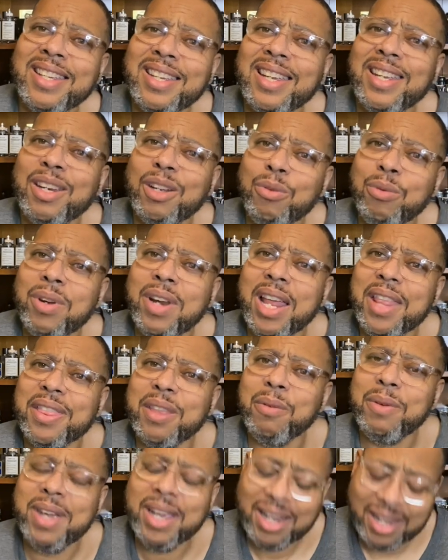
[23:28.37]
You know, will I
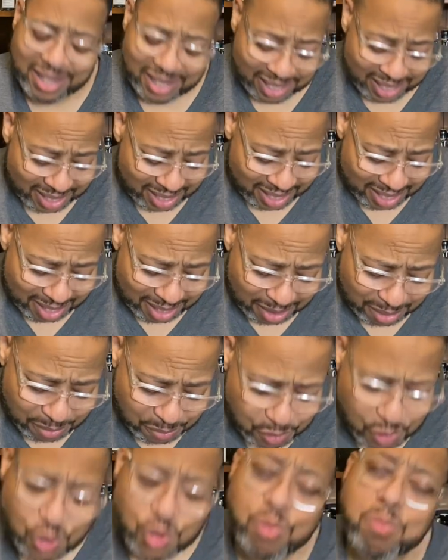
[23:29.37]
throw elegant in there?
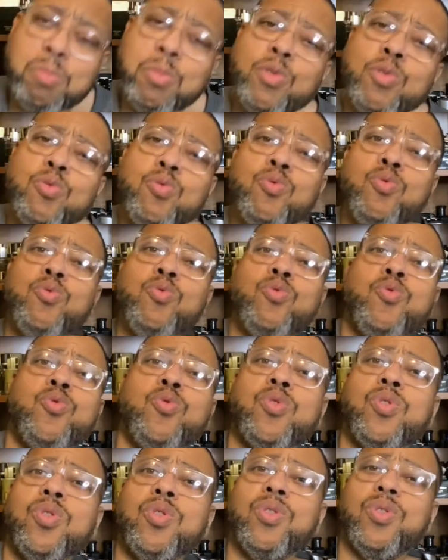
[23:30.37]
Smooth,
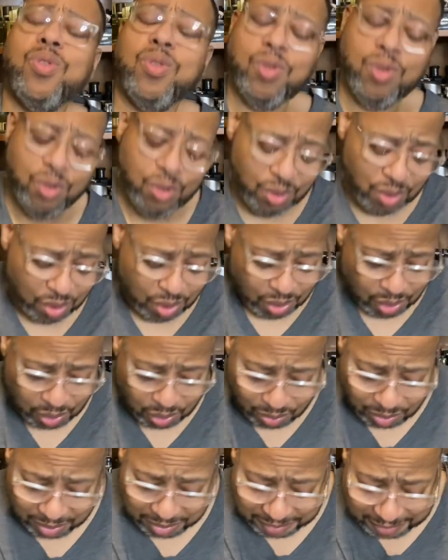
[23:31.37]

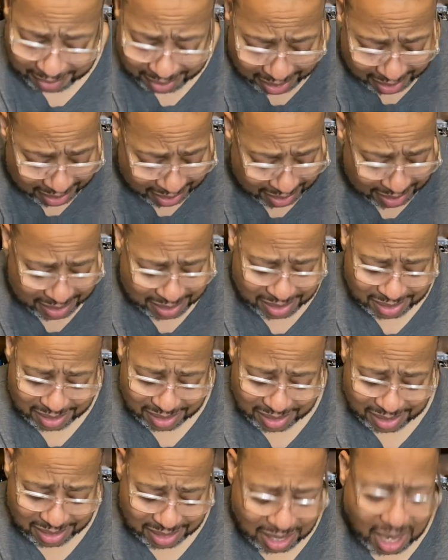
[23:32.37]
refined,
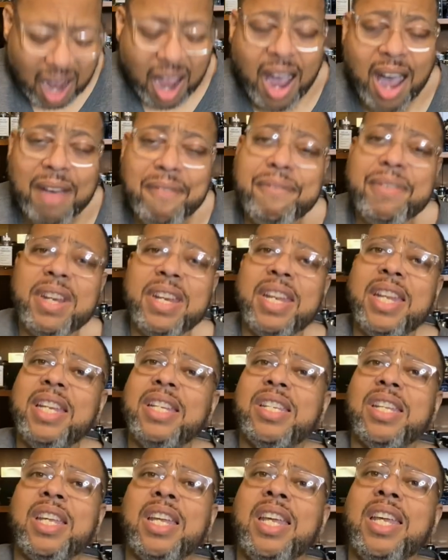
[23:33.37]
confident.